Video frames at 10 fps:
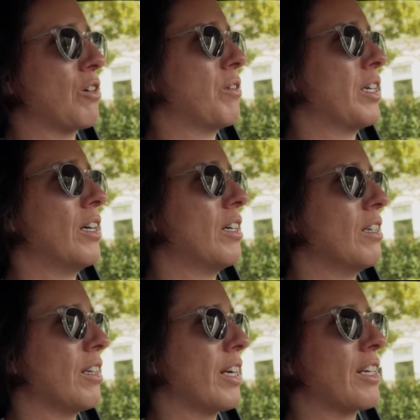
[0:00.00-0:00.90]
career,
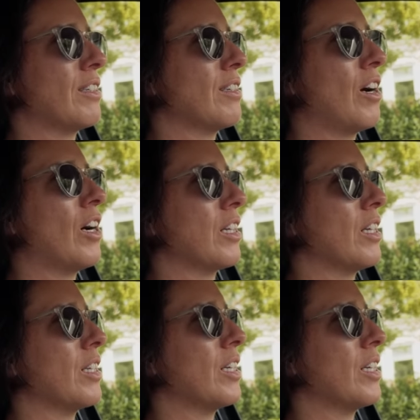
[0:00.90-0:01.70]
like oddly.